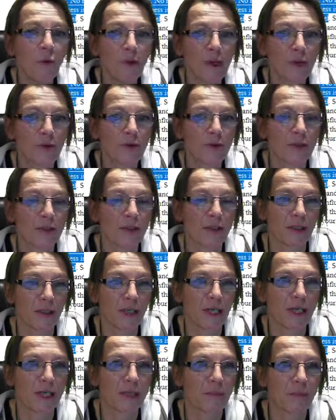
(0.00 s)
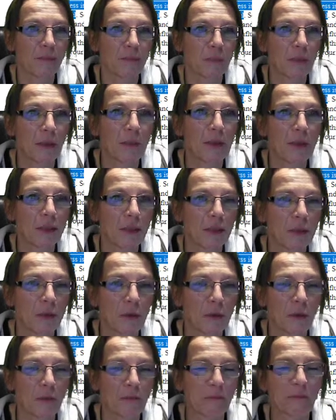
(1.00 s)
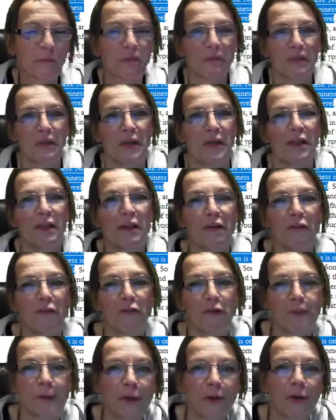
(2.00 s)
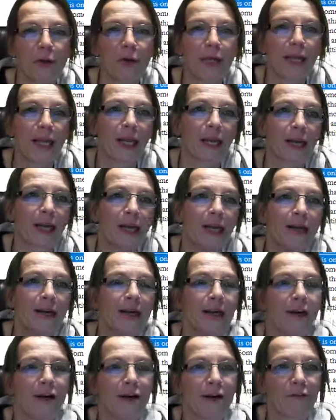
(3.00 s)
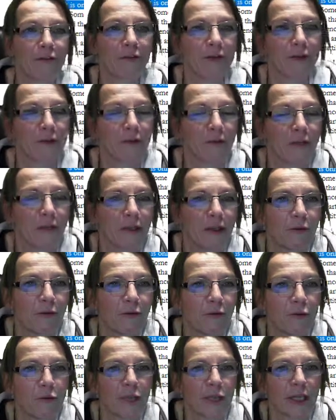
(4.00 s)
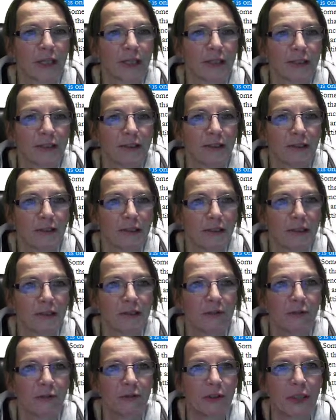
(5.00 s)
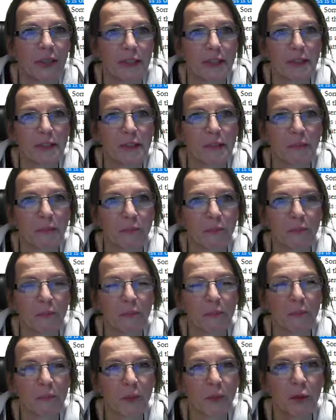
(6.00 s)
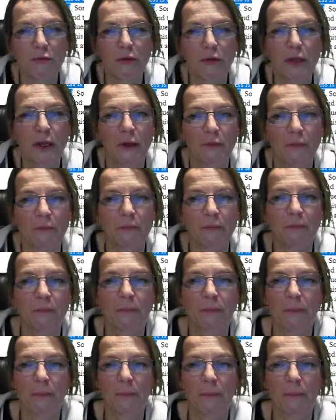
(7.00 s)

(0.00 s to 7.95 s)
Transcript: new videos a bit sooner from now on, again after now version 8 is released. Goodbye for now.